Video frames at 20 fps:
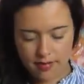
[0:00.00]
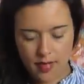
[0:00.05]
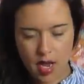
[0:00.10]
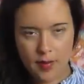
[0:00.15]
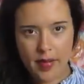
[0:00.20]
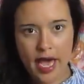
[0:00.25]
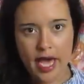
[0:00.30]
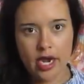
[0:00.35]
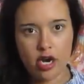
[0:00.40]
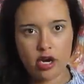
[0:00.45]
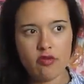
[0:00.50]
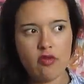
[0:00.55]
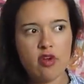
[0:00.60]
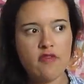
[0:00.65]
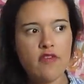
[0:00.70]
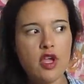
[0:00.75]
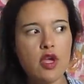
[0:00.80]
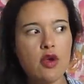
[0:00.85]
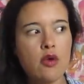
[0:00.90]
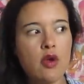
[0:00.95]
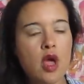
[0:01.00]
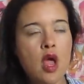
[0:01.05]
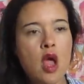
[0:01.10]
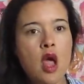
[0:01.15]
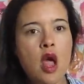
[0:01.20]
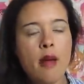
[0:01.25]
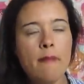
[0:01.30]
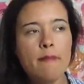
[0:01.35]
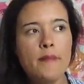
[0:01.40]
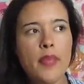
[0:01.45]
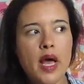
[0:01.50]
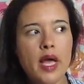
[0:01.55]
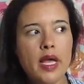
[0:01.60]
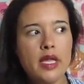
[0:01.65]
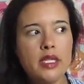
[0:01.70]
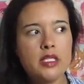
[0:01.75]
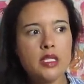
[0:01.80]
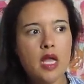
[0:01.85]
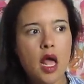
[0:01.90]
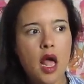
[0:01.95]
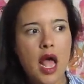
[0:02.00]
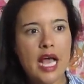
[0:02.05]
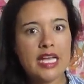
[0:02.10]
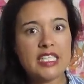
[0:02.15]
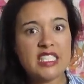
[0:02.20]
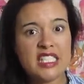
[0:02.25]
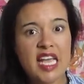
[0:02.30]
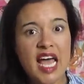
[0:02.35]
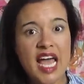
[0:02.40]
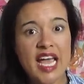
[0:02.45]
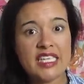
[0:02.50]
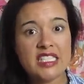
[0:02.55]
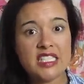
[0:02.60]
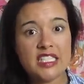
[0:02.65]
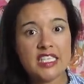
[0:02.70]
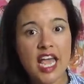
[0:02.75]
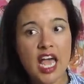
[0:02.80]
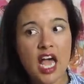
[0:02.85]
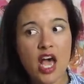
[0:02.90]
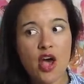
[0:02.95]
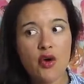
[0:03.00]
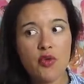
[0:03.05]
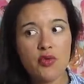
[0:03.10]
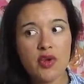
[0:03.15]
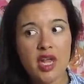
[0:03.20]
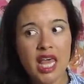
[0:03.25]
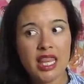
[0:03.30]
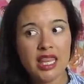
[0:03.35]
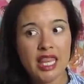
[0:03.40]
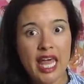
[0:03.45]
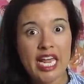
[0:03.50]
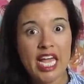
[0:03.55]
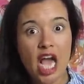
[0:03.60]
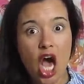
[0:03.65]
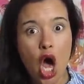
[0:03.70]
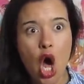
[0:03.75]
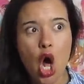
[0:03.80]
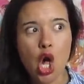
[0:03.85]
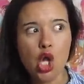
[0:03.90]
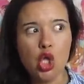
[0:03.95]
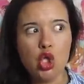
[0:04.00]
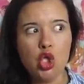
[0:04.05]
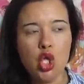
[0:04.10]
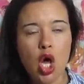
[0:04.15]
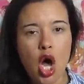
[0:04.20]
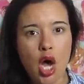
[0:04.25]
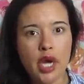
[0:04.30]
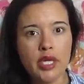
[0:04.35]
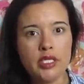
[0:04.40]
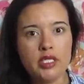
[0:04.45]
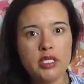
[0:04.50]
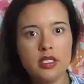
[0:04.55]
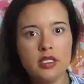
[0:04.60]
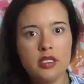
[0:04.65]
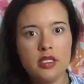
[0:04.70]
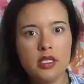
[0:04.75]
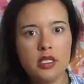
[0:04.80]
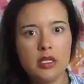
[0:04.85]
a pattern review, but I sized down like a lot,